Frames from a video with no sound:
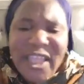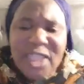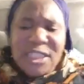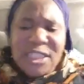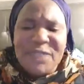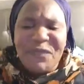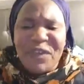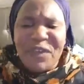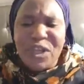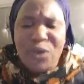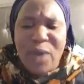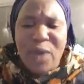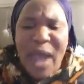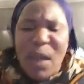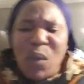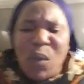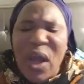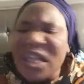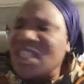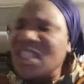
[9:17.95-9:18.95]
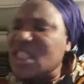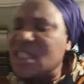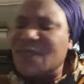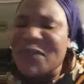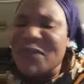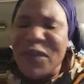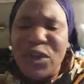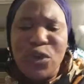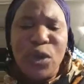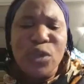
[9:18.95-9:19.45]
this video I want this
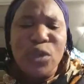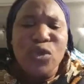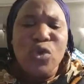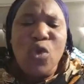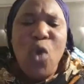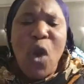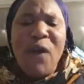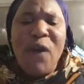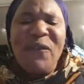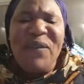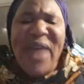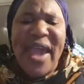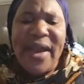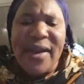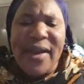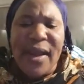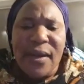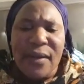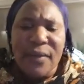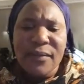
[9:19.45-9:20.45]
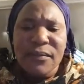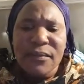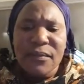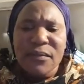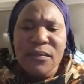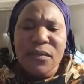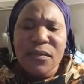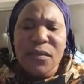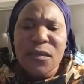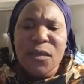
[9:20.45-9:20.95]
video to go viral
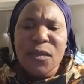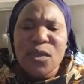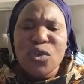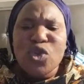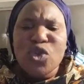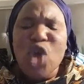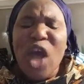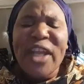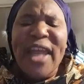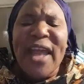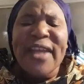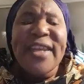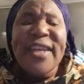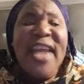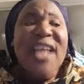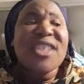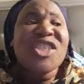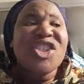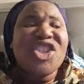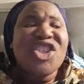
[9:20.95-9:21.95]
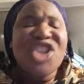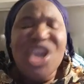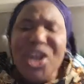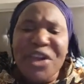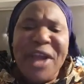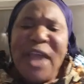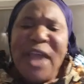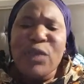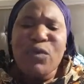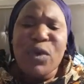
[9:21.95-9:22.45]
so that their
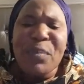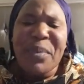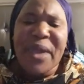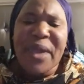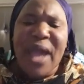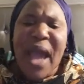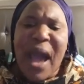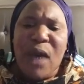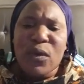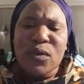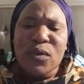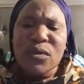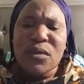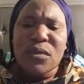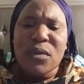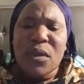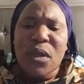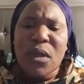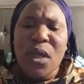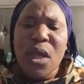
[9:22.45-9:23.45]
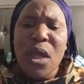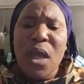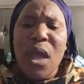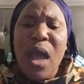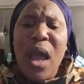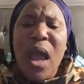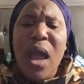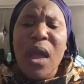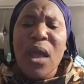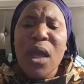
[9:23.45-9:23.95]
secret will be out
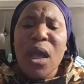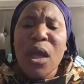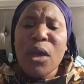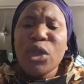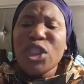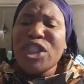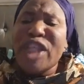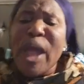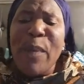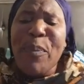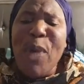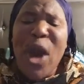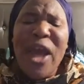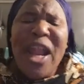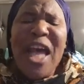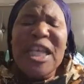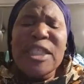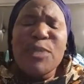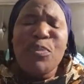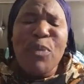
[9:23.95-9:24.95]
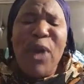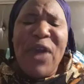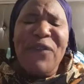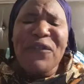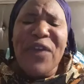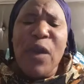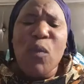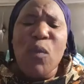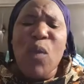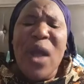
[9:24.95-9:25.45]
Deborah's
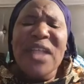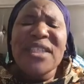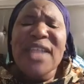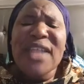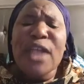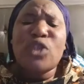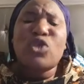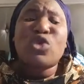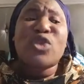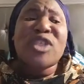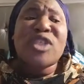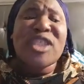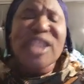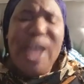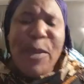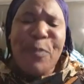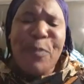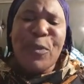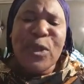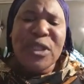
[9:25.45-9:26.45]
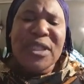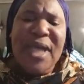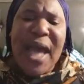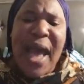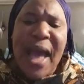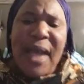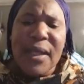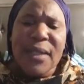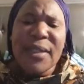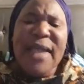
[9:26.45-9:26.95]
boyfriend wanted to sleep with
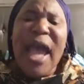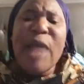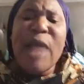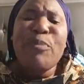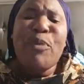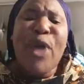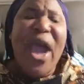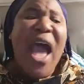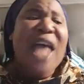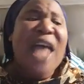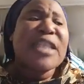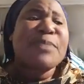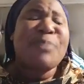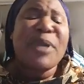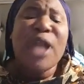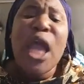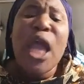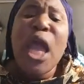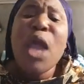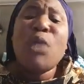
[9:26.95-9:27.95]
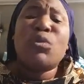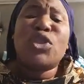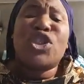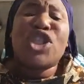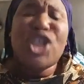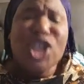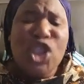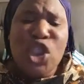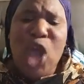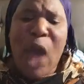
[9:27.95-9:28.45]
her. That boy has been
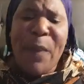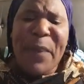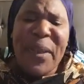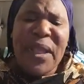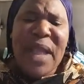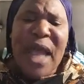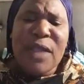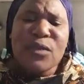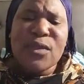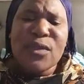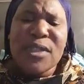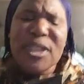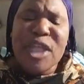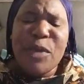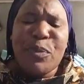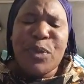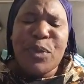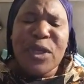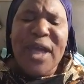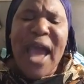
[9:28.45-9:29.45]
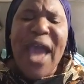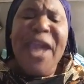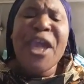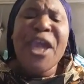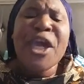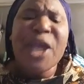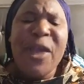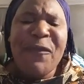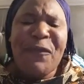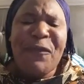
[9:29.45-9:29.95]
disturbing her to sleep with her.
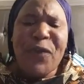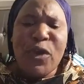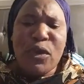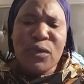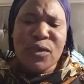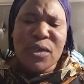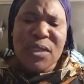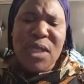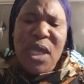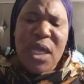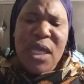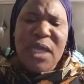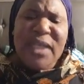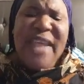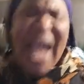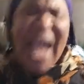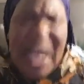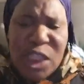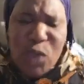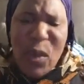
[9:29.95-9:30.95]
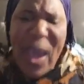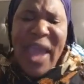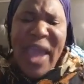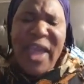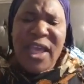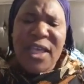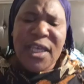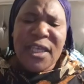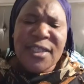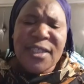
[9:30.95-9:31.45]
He refused. That's why
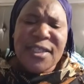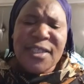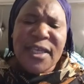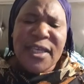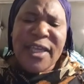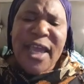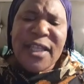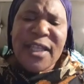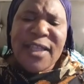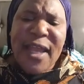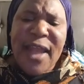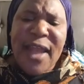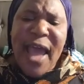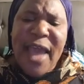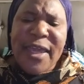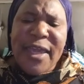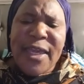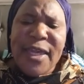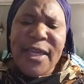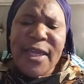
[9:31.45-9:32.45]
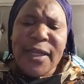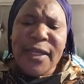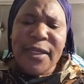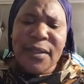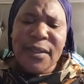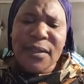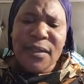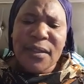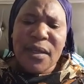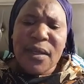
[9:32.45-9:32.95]
he instigated her
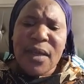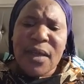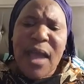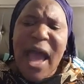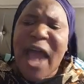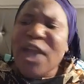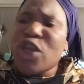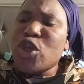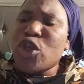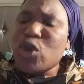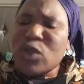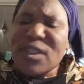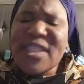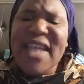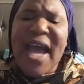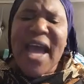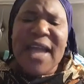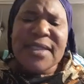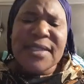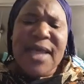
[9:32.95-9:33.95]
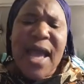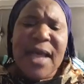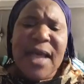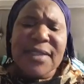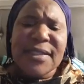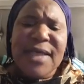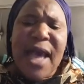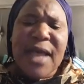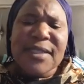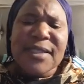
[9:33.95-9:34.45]
killing and used that
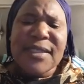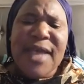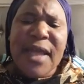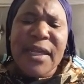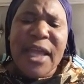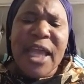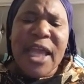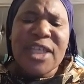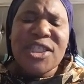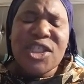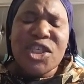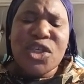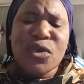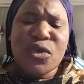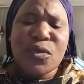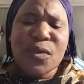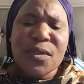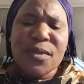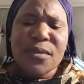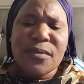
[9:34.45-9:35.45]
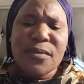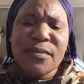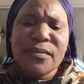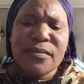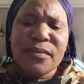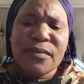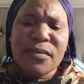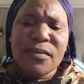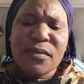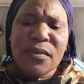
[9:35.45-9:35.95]
as an excuse.
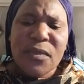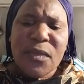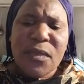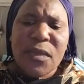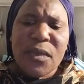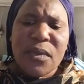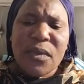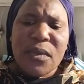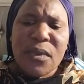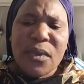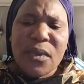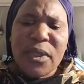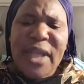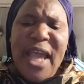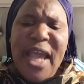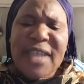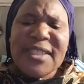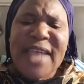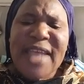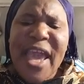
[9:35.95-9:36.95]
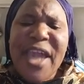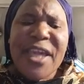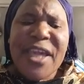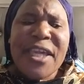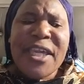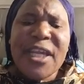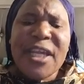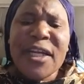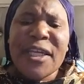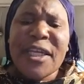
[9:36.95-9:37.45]
They are saying
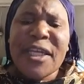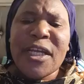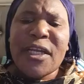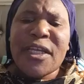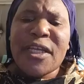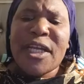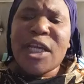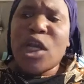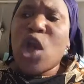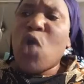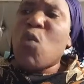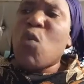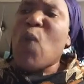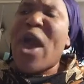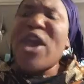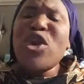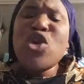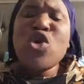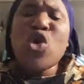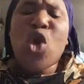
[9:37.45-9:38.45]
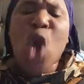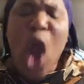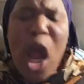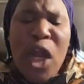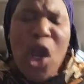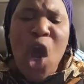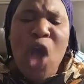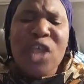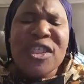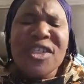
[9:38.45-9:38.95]
kill, kill, kill. When you call
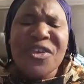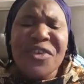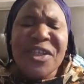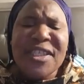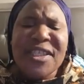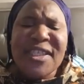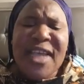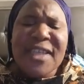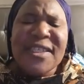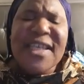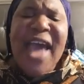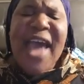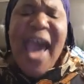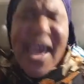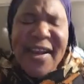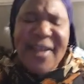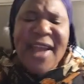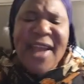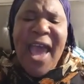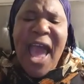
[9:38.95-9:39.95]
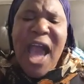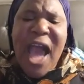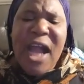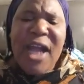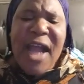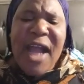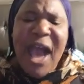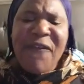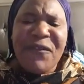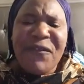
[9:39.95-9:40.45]
us Christians, Arna
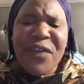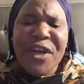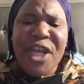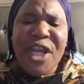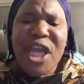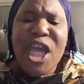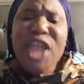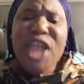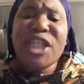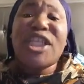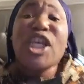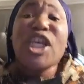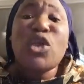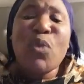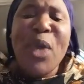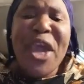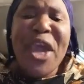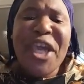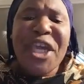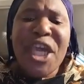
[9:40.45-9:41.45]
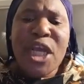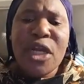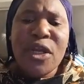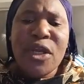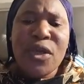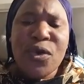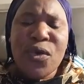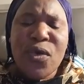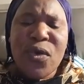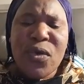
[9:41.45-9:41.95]
and Kafiri, did we kill
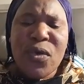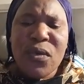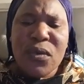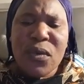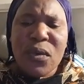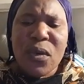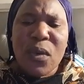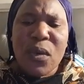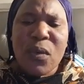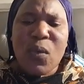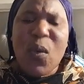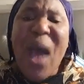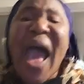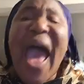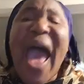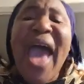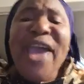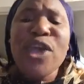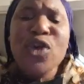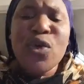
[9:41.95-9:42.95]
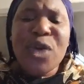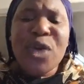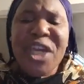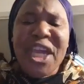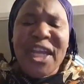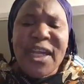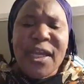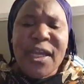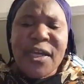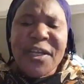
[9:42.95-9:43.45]
you? Why are you
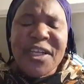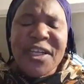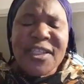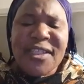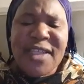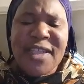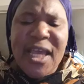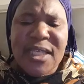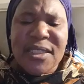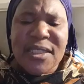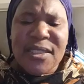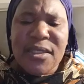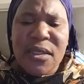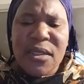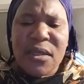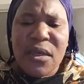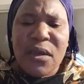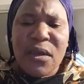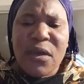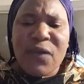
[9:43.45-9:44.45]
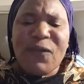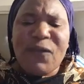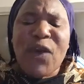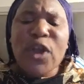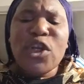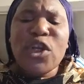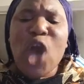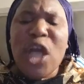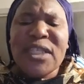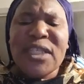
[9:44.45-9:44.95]
killing Christians? For
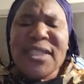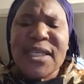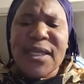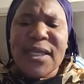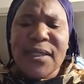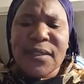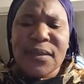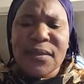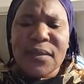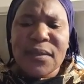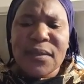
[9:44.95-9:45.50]
nothing.